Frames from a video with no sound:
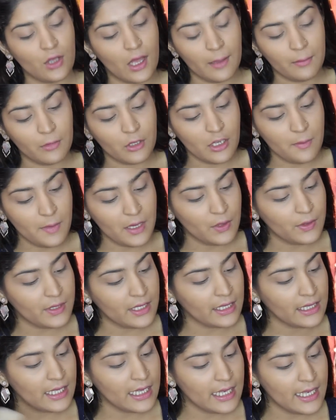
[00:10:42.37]
So I'm going to be
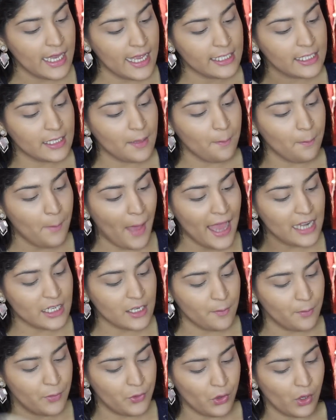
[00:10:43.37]
using the NYX
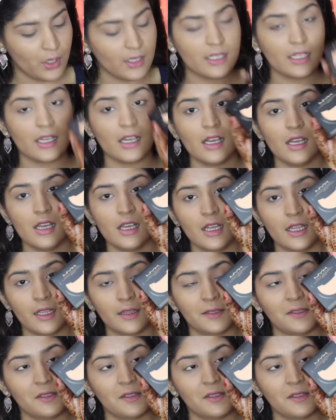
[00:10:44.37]
Matte Bronzer.